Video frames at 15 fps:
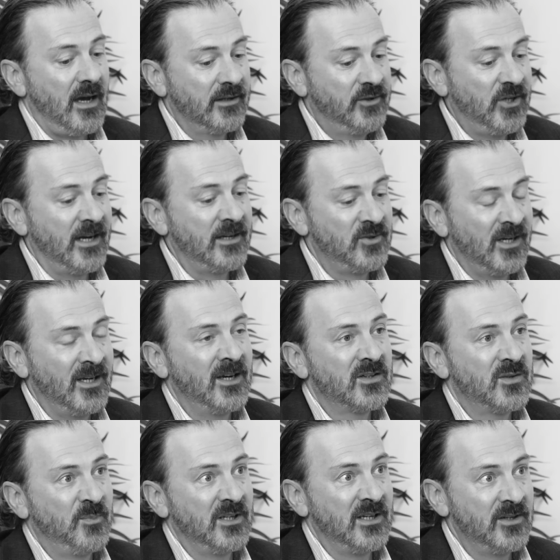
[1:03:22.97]
are changing
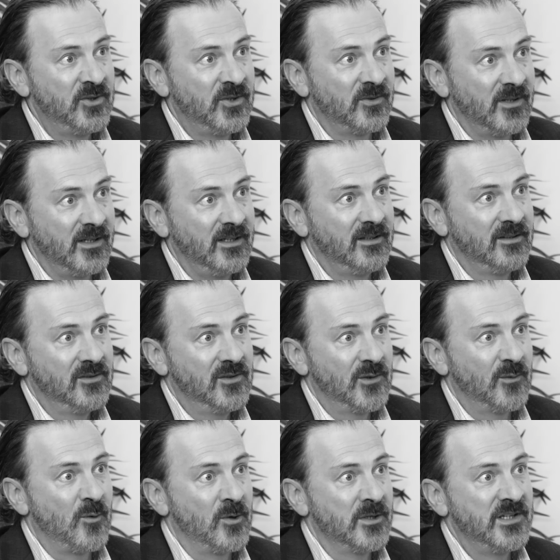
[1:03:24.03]
exponentially
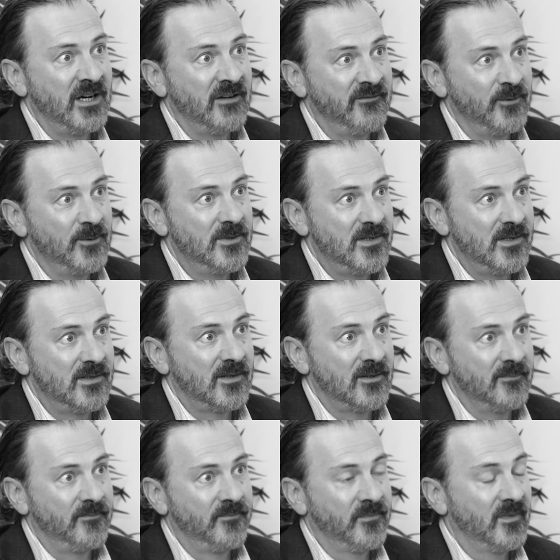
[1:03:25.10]
towards our food
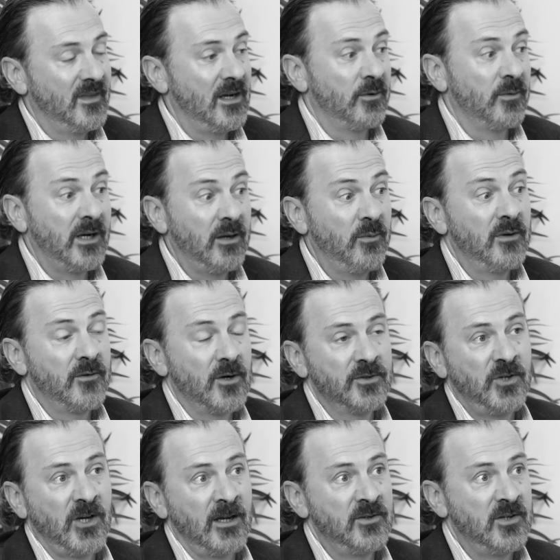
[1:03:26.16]
system. Now, already we've
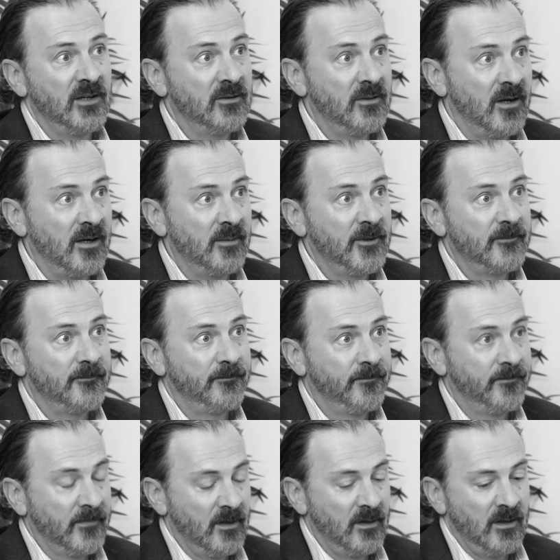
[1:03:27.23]
got changing climate,
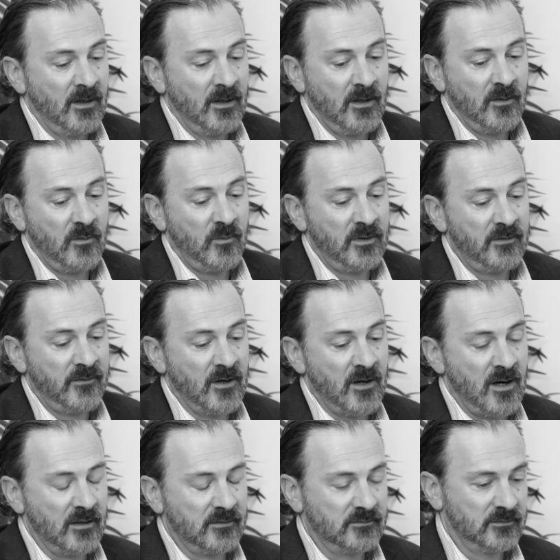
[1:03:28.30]
we've
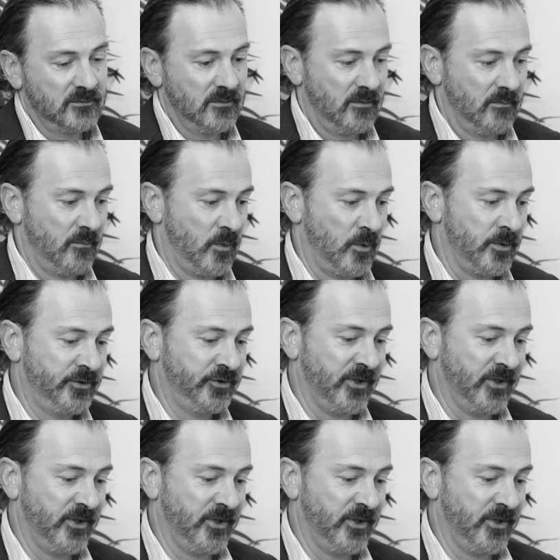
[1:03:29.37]
got more